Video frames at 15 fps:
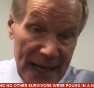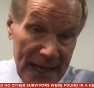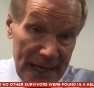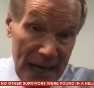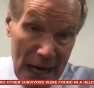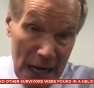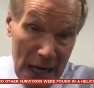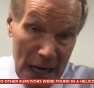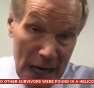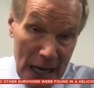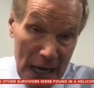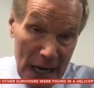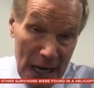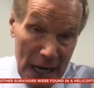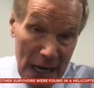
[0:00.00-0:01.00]
and our
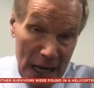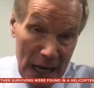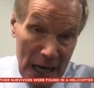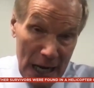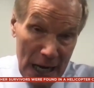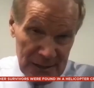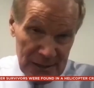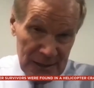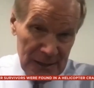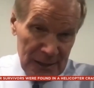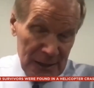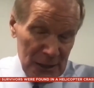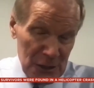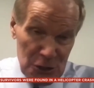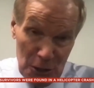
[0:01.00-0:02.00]
climate
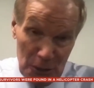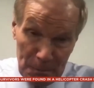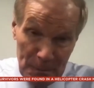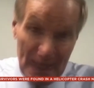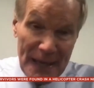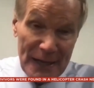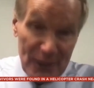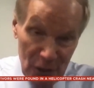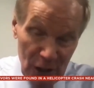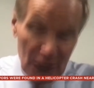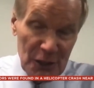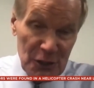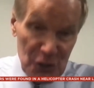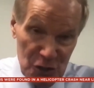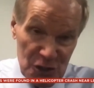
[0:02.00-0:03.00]
to
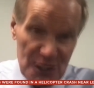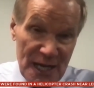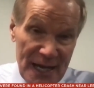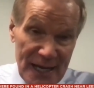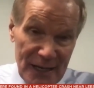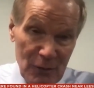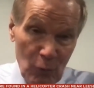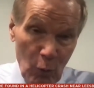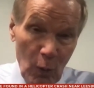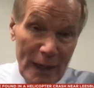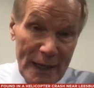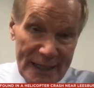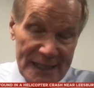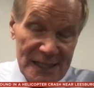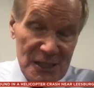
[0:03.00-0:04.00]
better understand
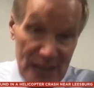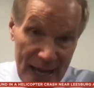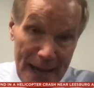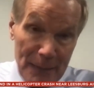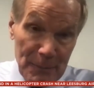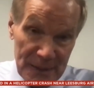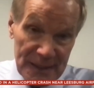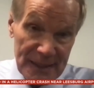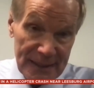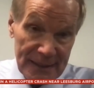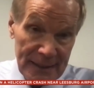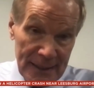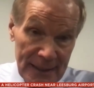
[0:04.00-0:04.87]
what is happening.